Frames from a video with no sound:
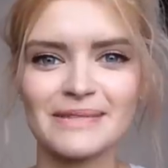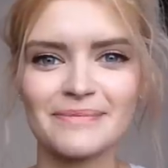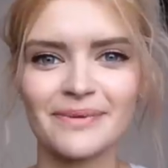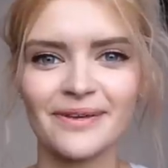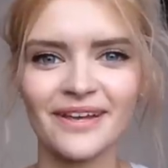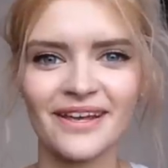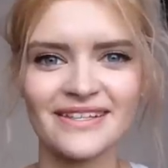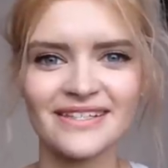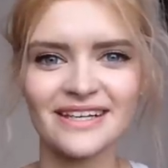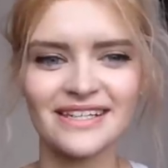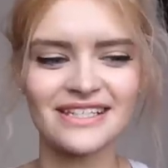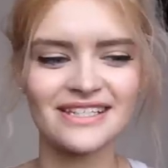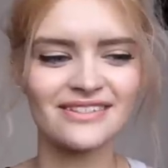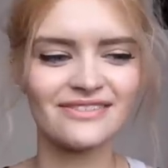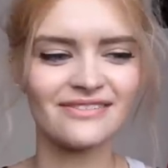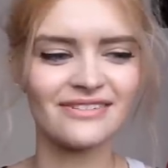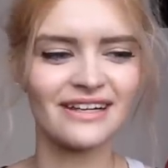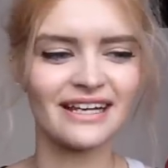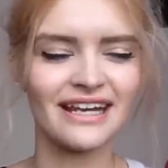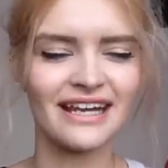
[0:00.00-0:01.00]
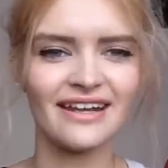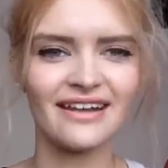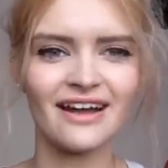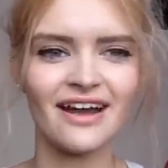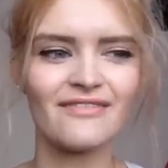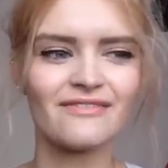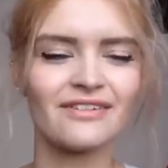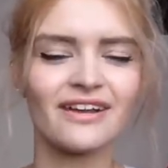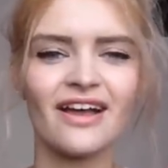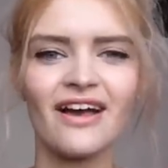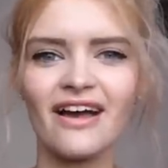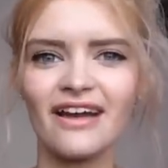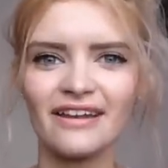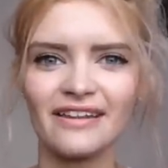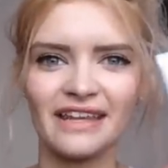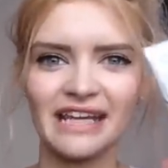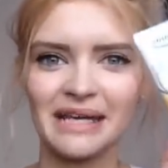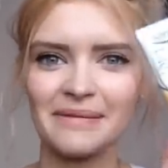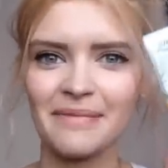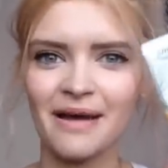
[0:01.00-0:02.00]
just because I haven't really heard
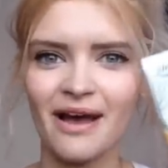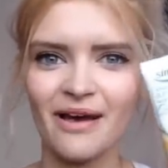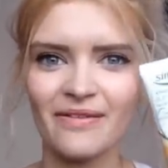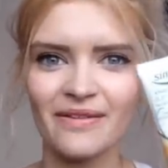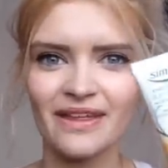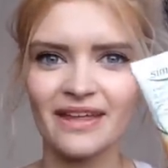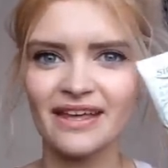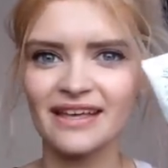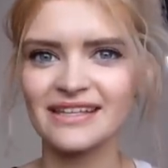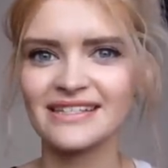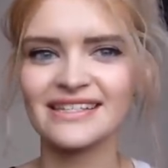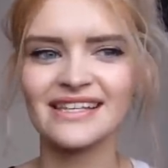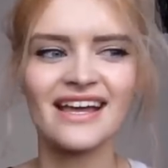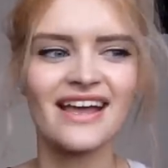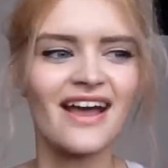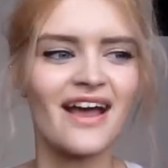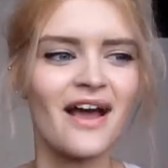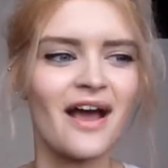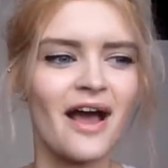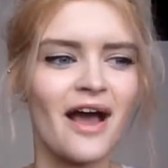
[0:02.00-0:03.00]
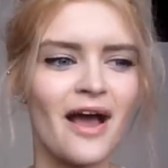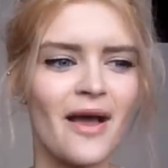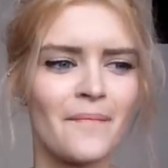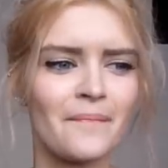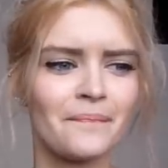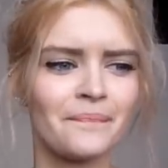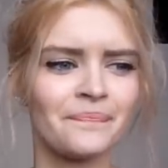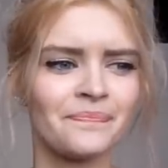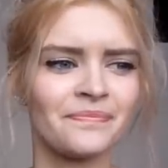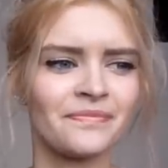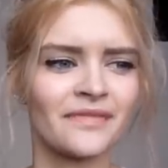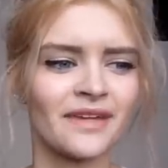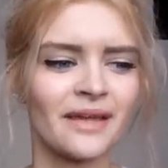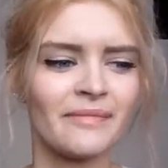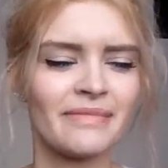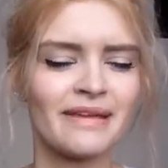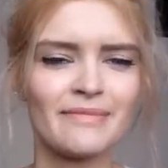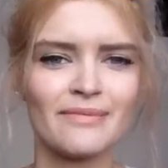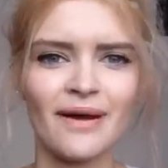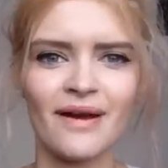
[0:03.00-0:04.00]
anything about this, and
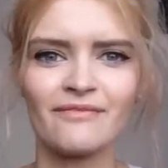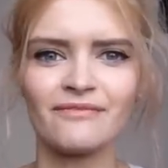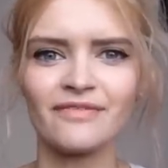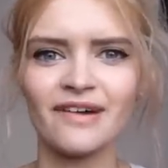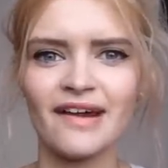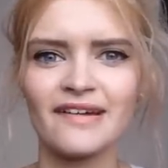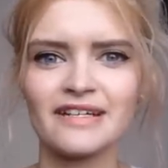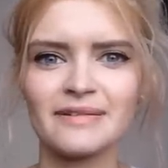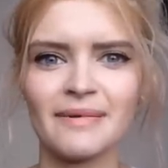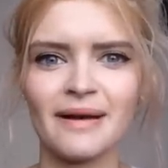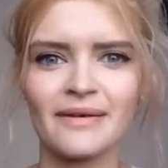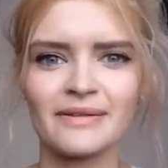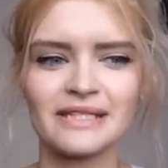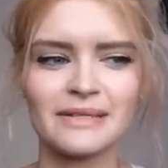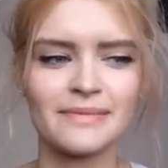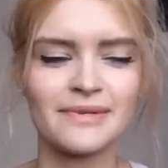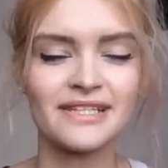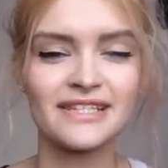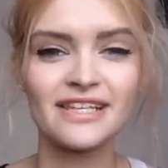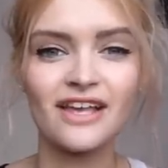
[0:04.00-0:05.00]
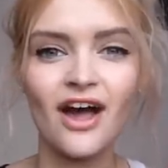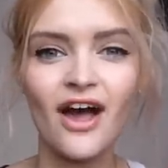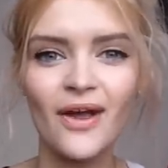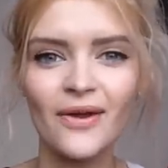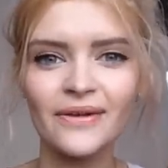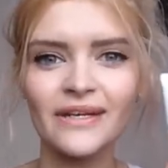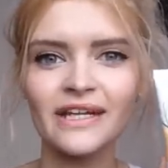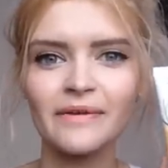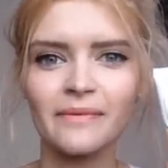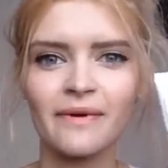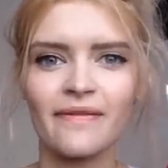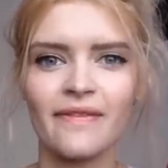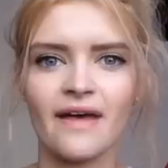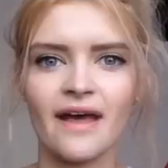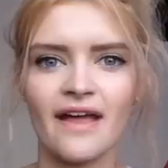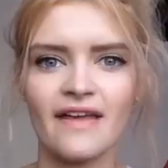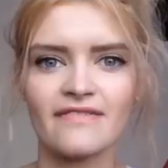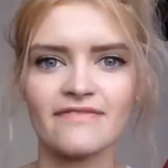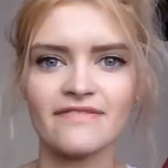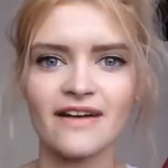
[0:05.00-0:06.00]
people haven't raved about it, but it's the only one
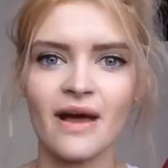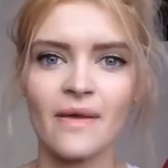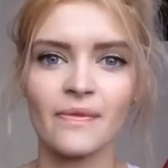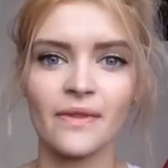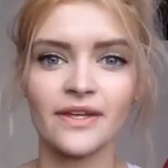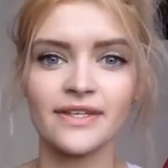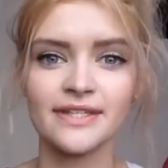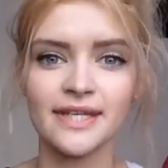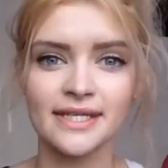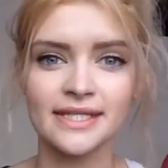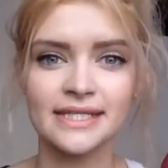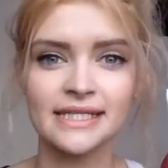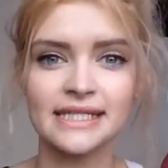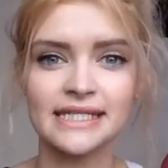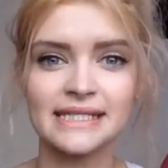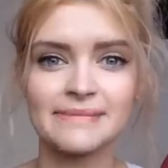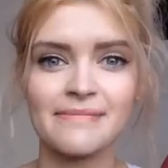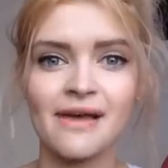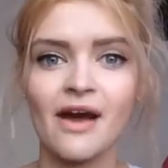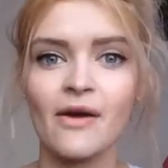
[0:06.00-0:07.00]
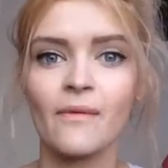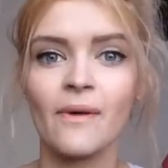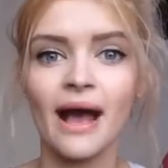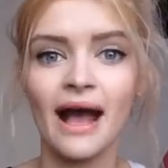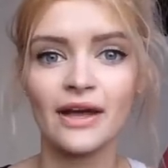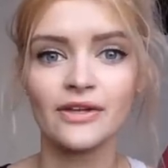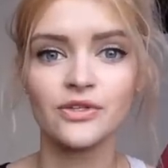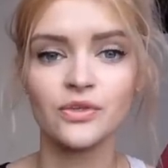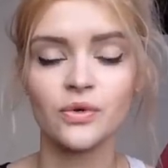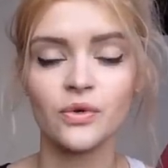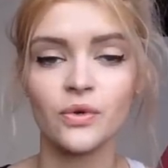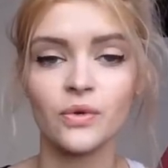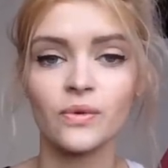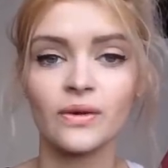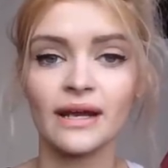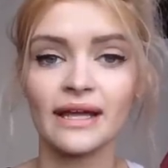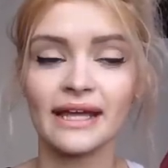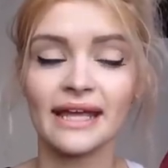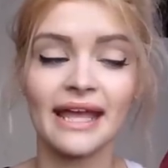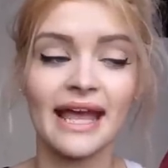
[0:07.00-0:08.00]
that I found that doesn't smell at all.
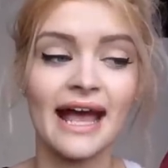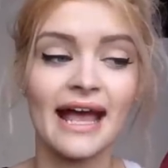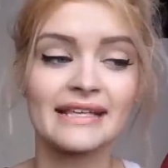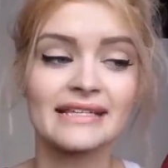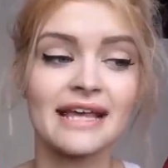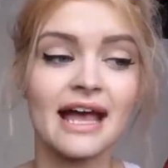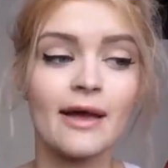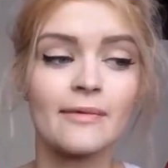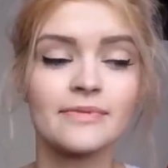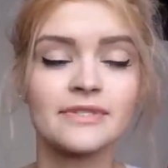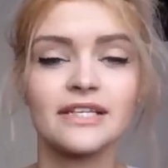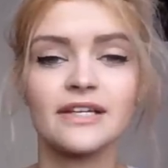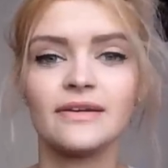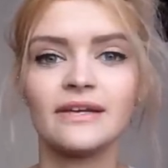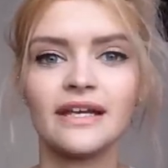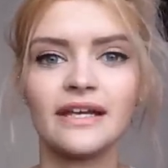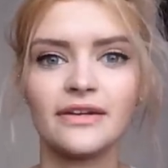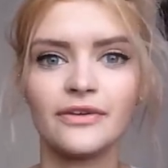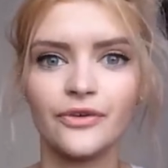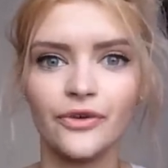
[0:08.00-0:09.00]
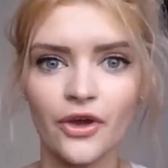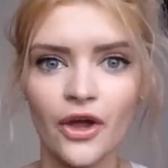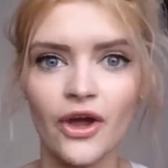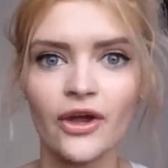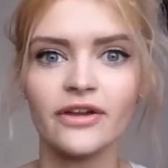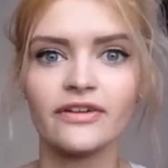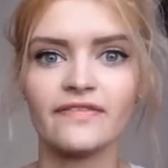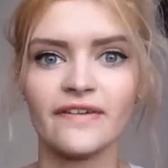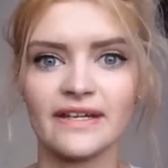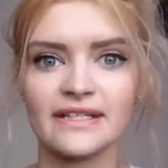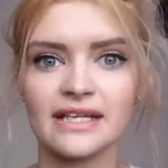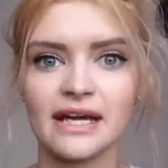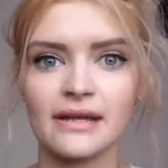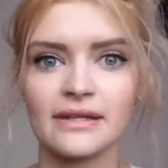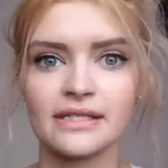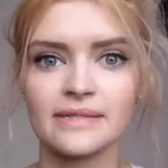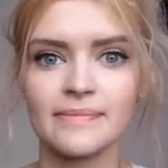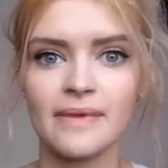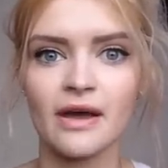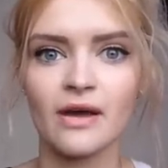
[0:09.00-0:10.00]
Like, it has absolutely no fake
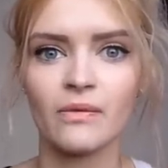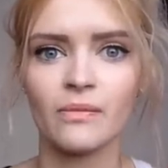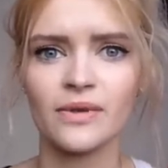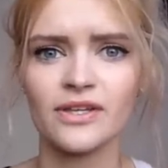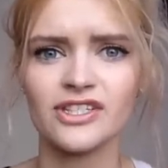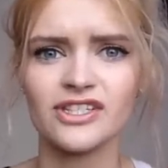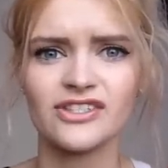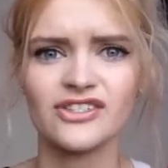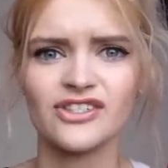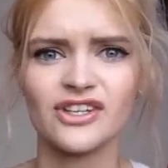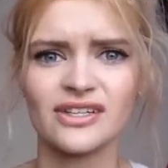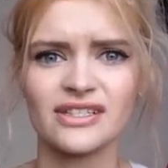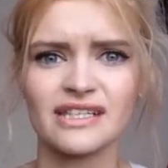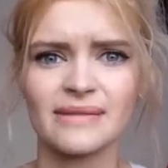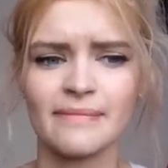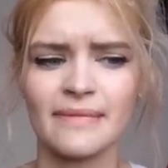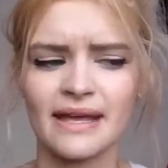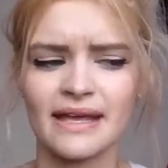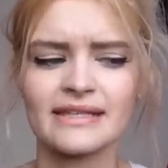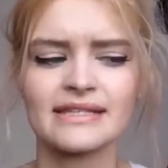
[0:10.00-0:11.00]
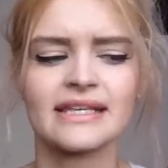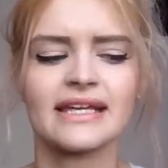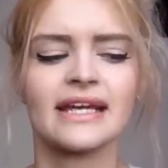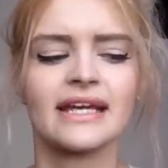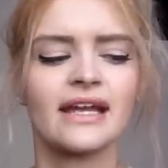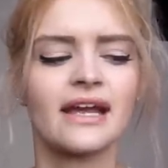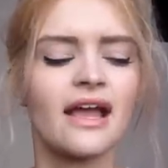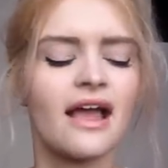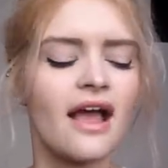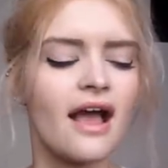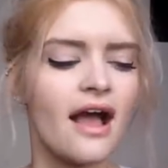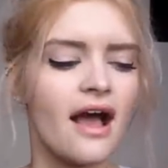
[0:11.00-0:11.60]
tan smell, which is just amazing.